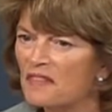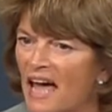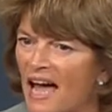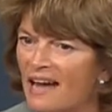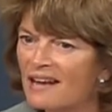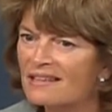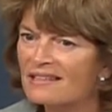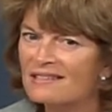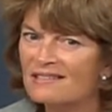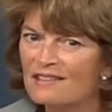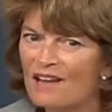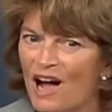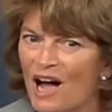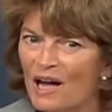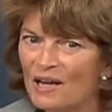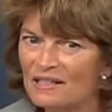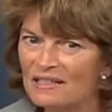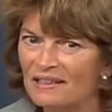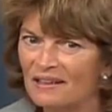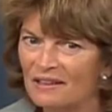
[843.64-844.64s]
that is
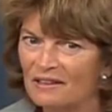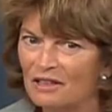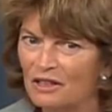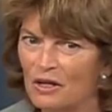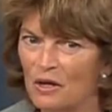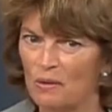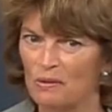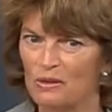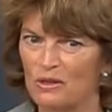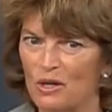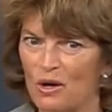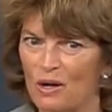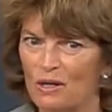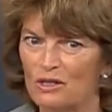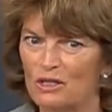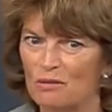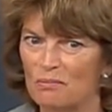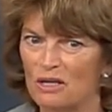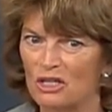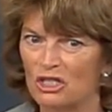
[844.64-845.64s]
not the Coast
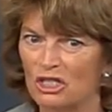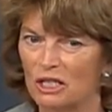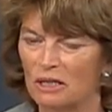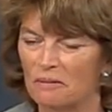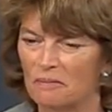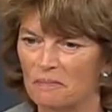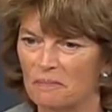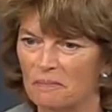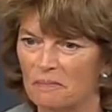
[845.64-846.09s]
Guard's mission.